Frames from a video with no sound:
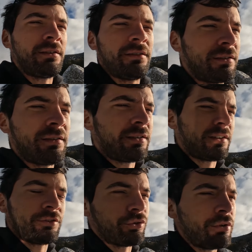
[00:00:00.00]
it.
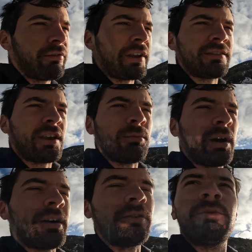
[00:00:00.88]
I drove like 10
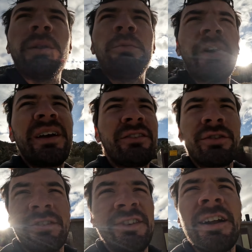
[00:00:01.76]
miles one way,
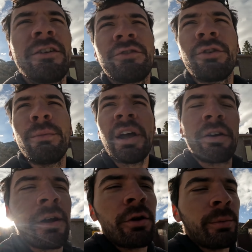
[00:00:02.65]
decided to turn
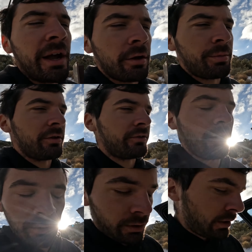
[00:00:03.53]
back around, go back uphill. So